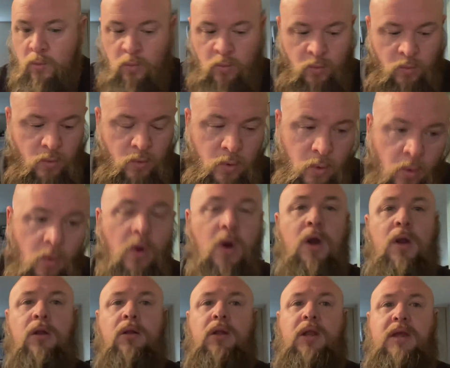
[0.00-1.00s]
we're going
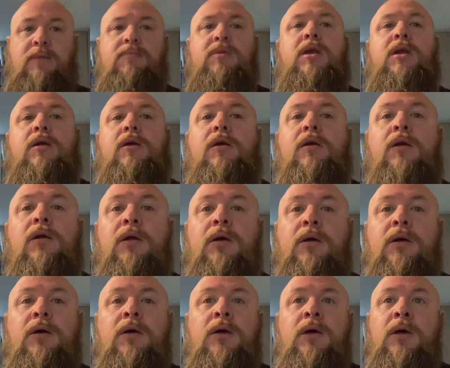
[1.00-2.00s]
on a limb here
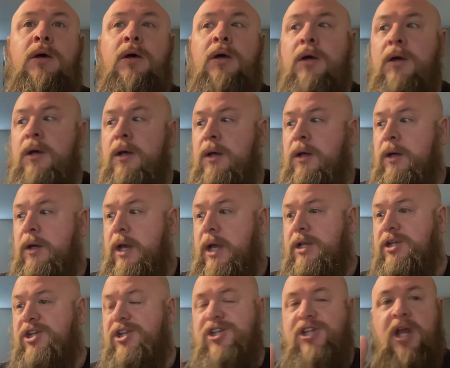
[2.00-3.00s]

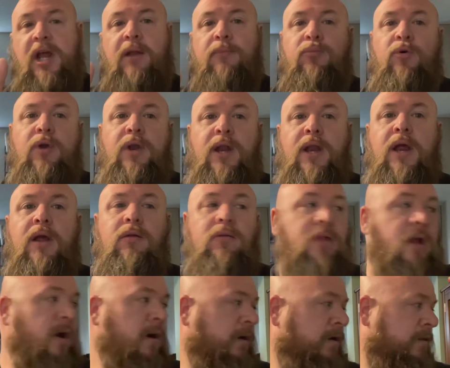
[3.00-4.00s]
and just kind of put it out
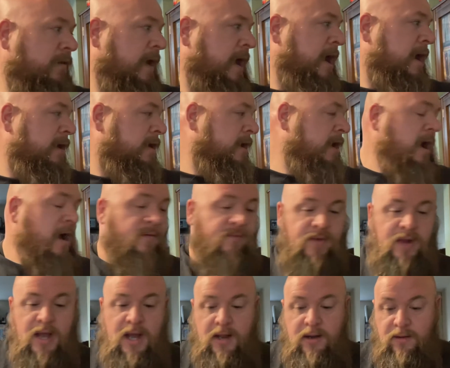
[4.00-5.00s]
there that I've
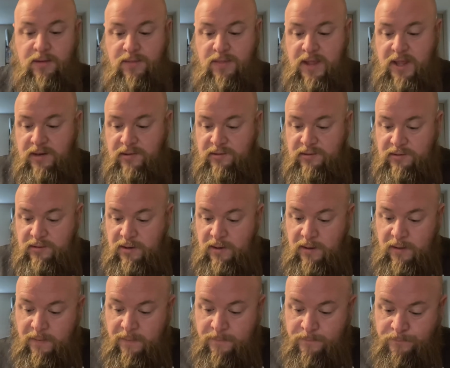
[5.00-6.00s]
got this
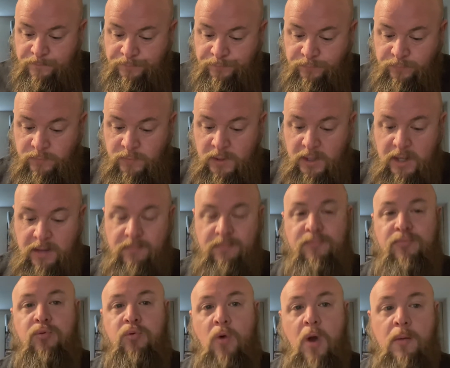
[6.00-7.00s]
and
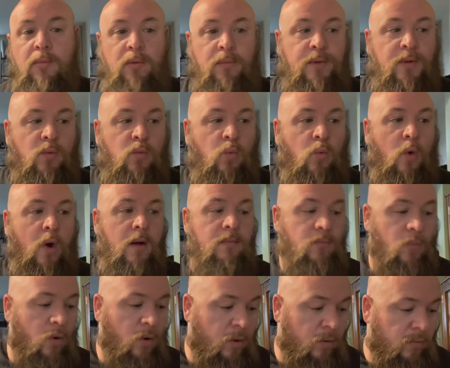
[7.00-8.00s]
probably one
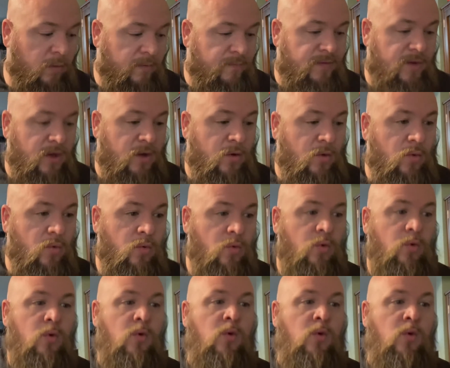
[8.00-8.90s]
more review,